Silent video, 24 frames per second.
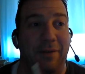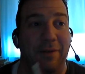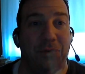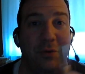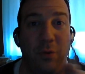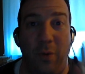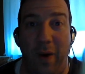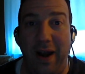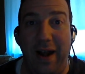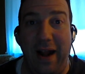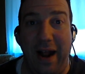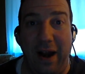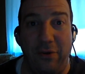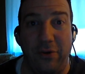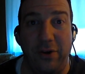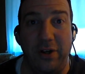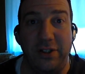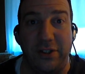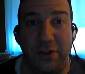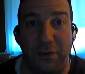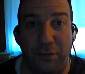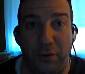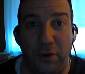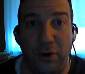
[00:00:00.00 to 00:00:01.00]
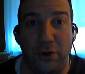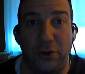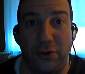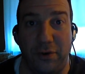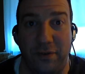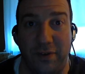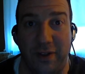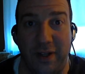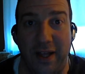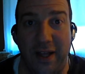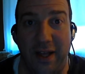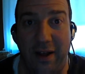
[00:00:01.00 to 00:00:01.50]
If Dwight Howard is the
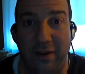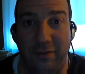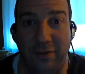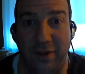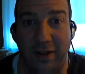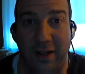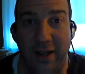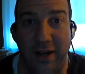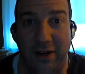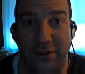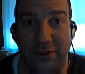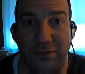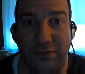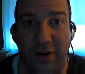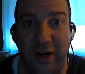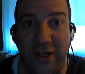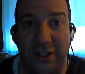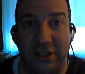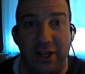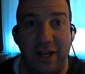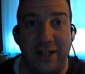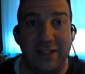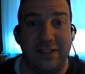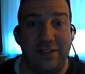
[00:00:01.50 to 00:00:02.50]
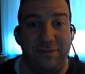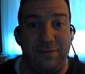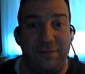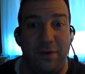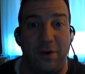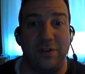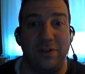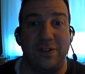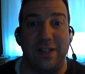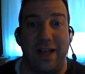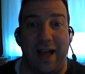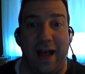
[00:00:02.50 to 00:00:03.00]
future of the Lakers franchise, and
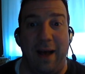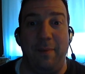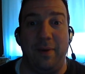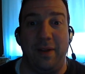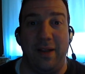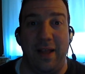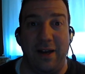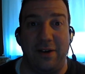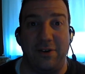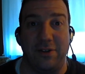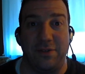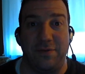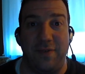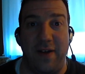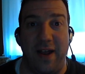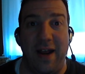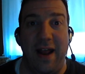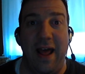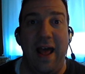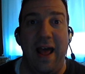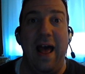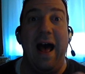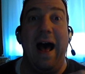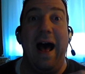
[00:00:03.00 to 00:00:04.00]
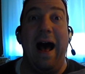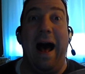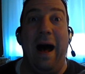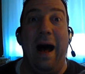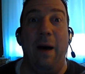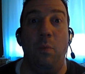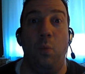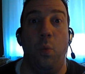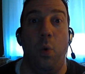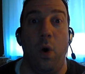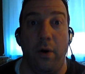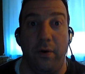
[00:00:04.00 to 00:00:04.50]
folks, I'm a Lakers fan,
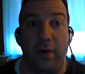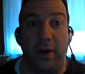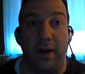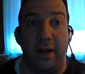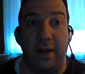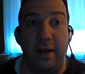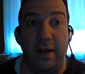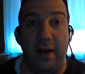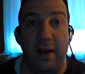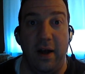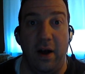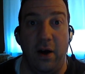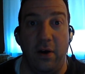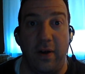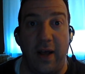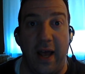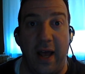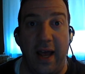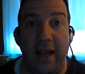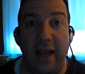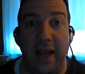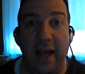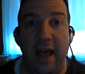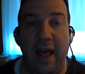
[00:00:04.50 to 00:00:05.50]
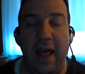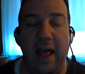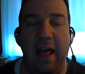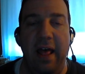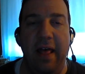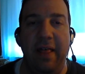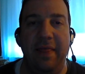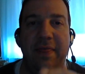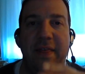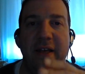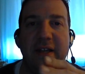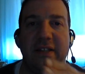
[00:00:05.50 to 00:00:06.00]
I'm worried, okay?
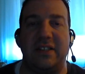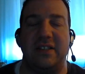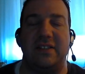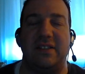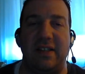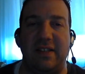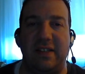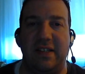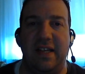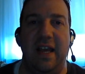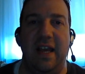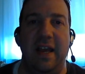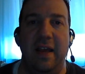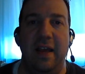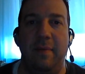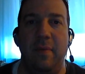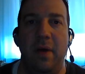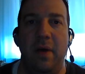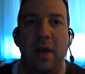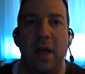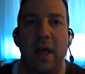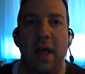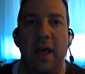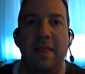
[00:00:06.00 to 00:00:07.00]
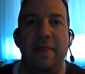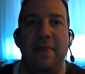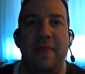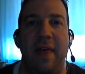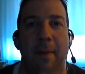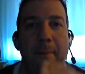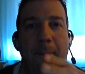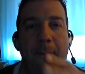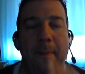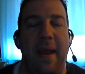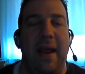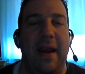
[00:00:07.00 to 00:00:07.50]
This is a team
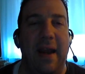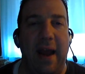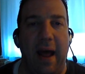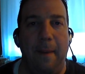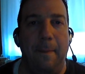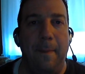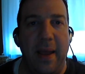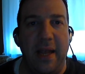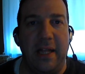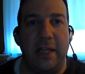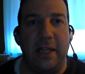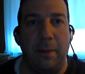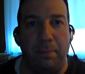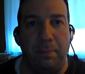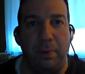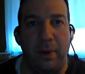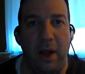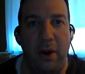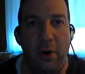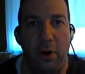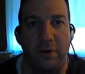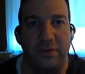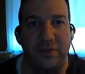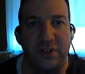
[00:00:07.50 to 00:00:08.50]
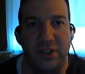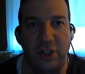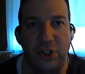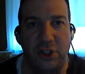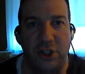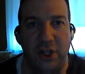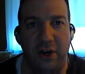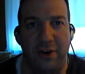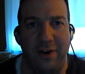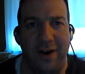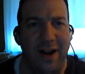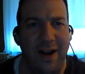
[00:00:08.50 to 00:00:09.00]
that may not make the playoffs
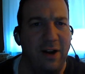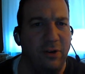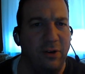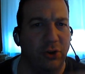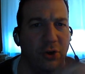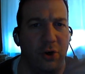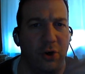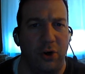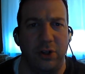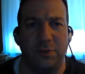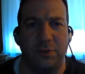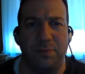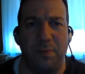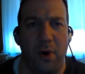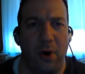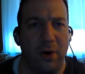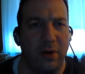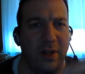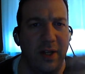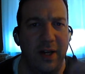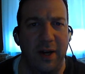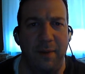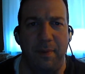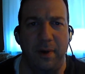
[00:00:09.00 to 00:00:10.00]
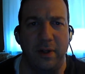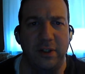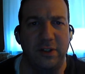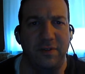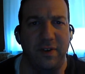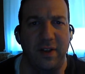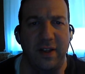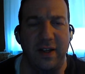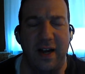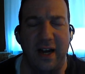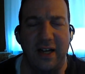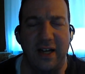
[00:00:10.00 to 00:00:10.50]
this year, and I know Charles Barkley and a
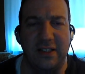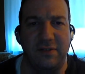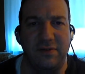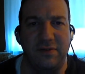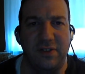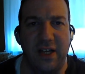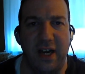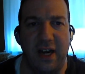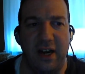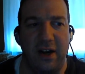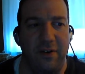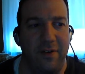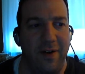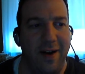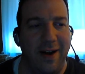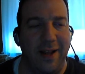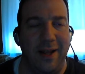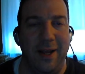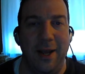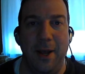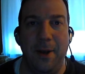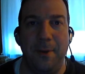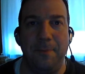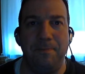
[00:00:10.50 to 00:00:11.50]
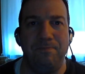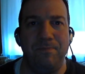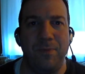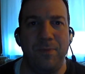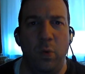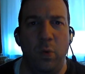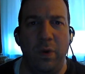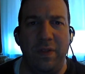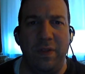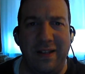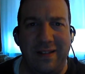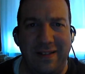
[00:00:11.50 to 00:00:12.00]
bunch of other guys have said it already.
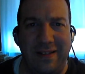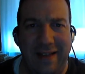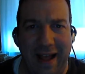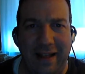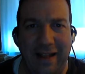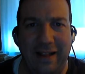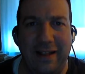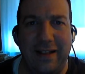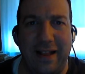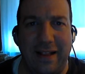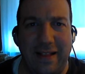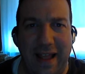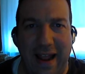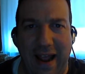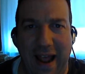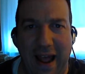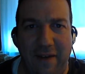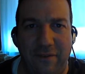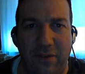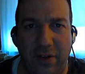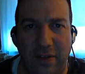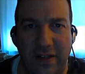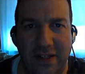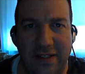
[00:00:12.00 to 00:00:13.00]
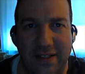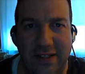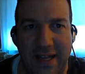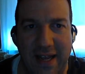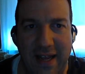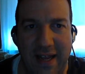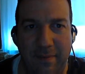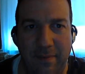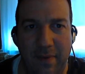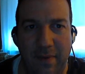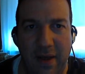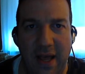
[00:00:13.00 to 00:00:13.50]
With the talent that they have on this
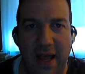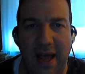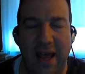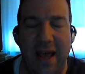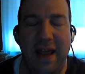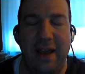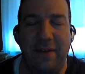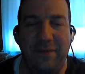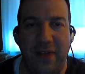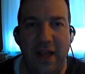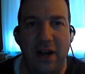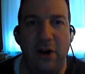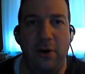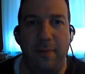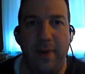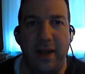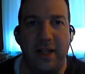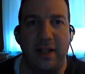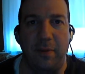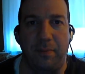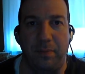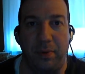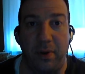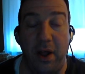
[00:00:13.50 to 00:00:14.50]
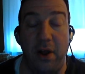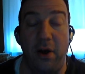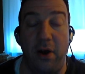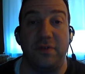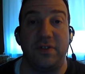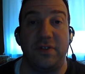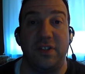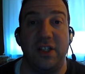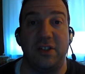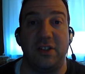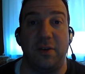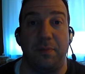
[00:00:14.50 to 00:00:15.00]
team, if they don't make the
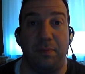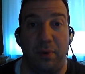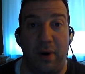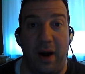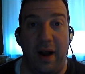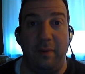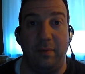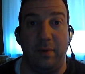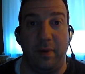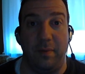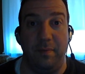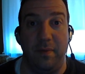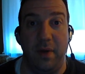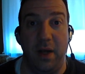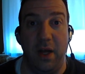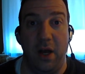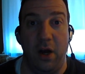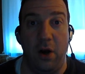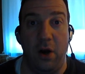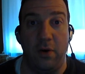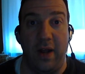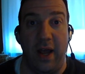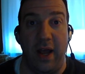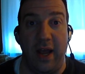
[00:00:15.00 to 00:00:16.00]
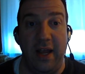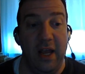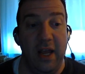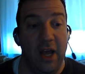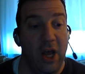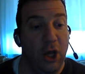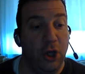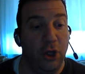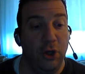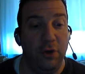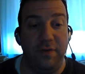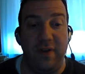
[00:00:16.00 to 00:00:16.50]
playoffs, there's a problem. Okay,
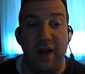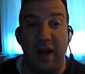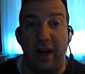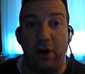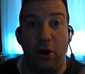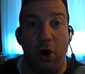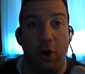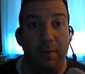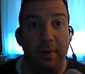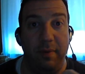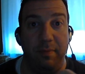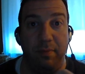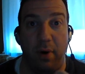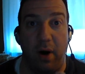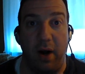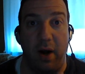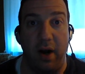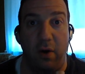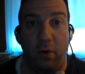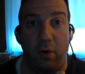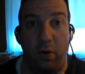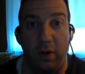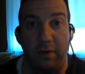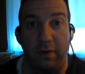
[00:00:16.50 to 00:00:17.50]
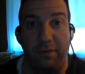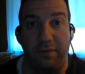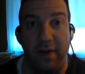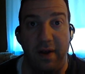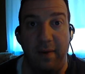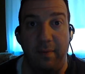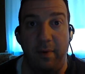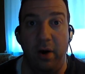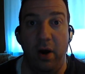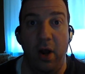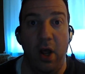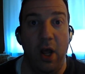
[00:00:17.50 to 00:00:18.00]
you've got Kobe Bryant, a Hall of
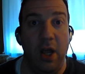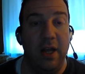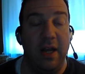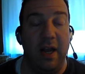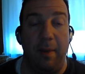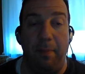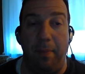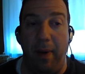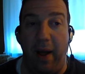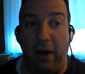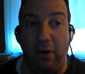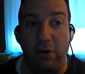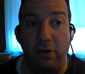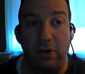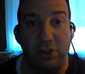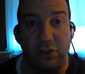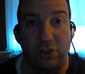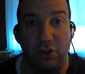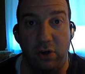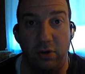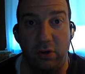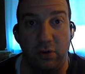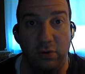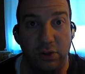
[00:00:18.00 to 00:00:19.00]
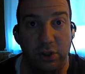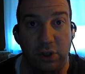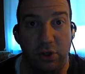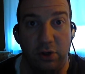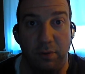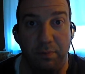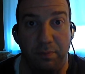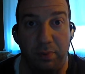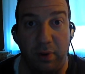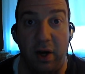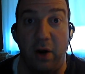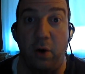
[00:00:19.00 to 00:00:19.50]
Famer. You got Pau Gasol, who's a
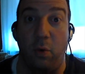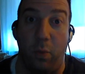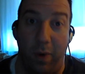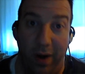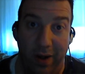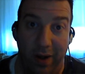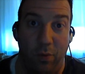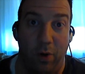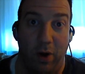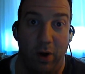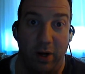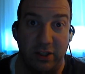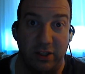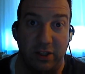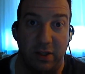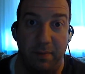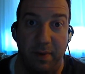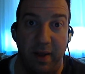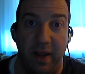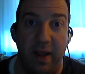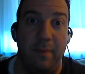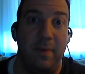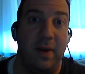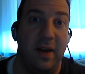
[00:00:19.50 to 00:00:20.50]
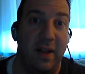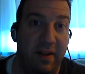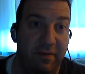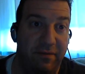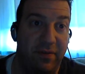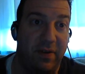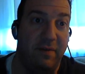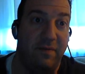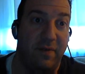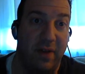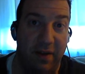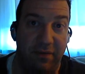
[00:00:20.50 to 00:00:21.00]
good player when he wants to be. I mean,
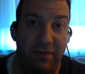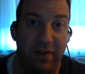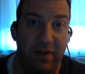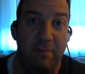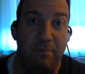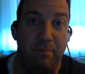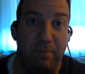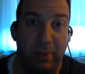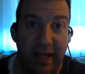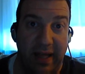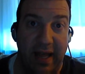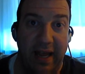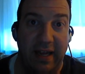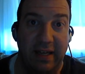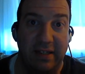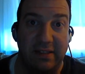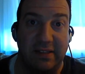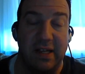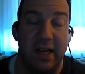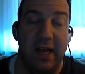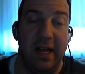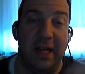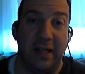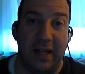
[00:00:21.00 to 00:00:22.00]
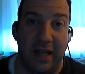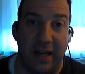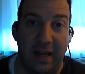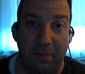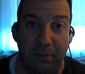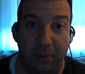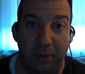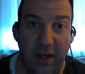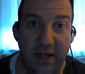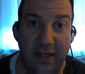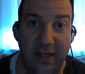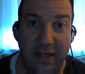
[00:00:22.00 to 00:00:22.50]
if he plays like
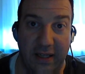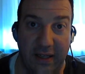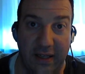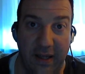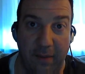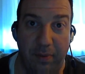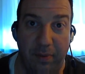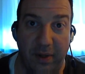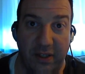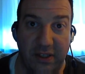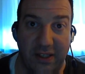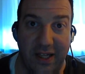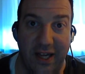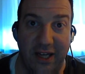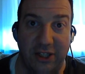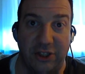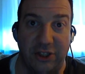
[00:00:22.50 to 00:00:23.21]
he played in the Olympics